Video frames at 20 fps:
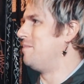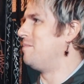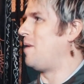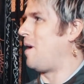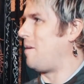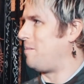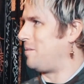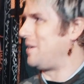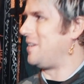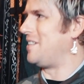
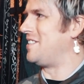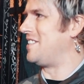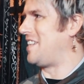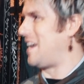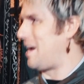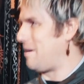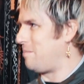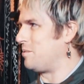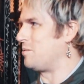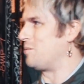Papa Needs a
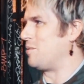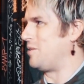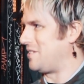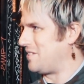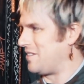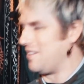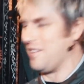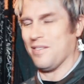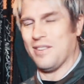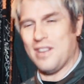Nap is what it's
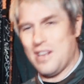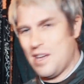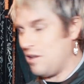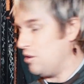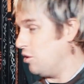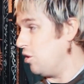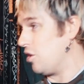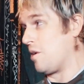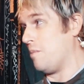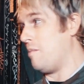called.
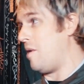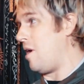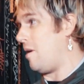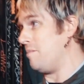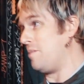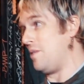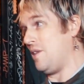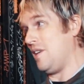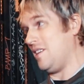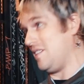Look him up.
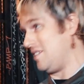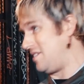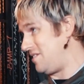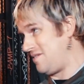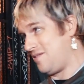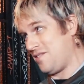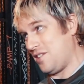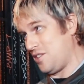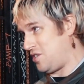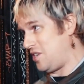He's
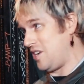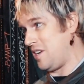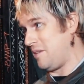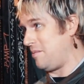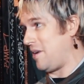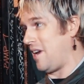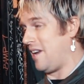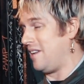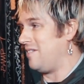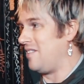the shit,
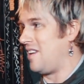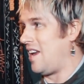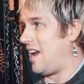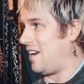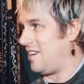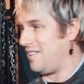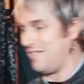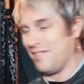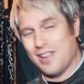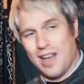man.
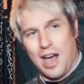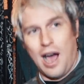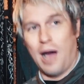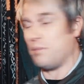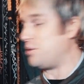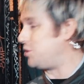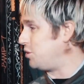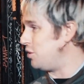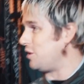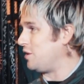And
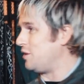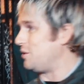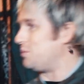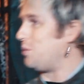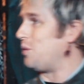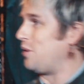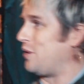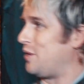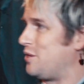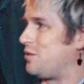I'm sure he's
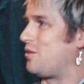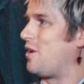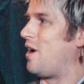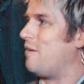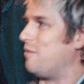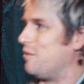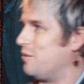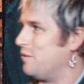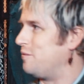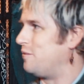willing to
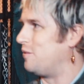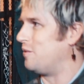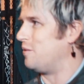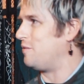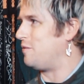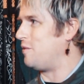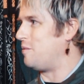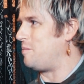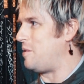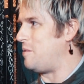travel
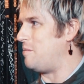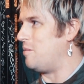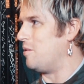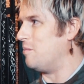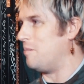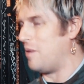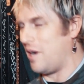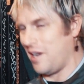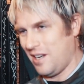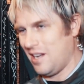for people,
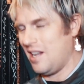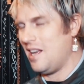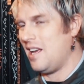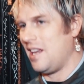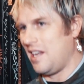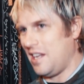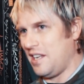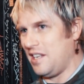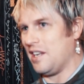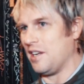but
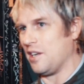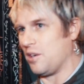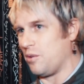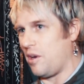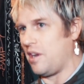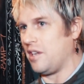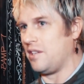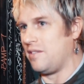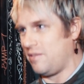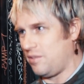he did a
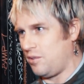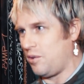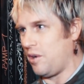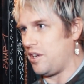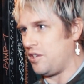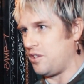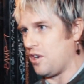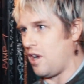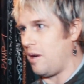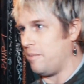great
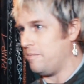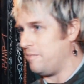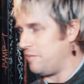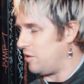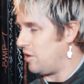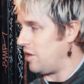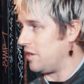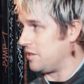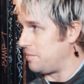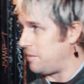job
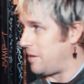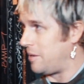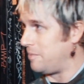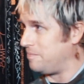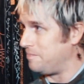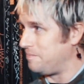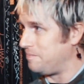for us, man.